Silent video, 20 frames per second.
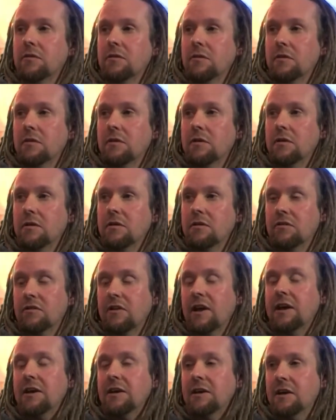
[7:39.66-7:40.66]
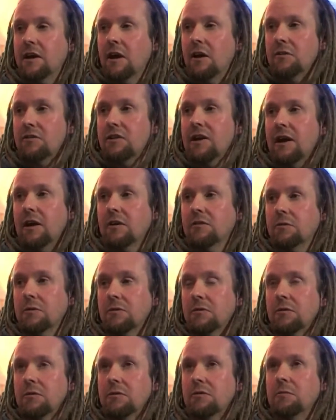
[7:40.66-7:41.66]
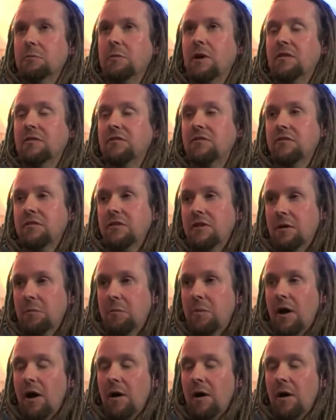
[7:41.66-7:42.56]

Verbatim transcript: coach house staying in a coach house yeah. which was above a